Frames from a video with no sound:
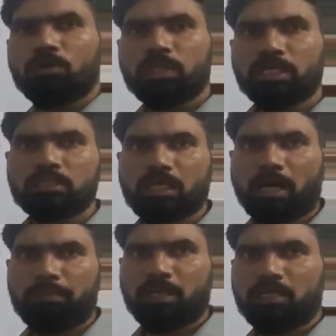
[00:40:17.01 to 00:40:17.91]
is a
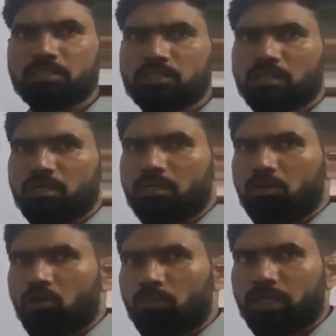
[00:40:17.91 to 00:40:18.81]
capitalist
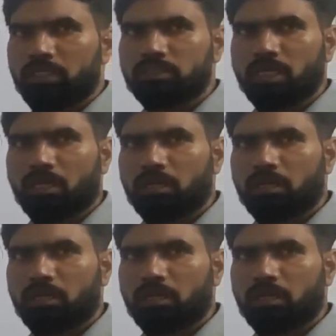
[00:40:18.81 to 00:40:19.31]
government is there.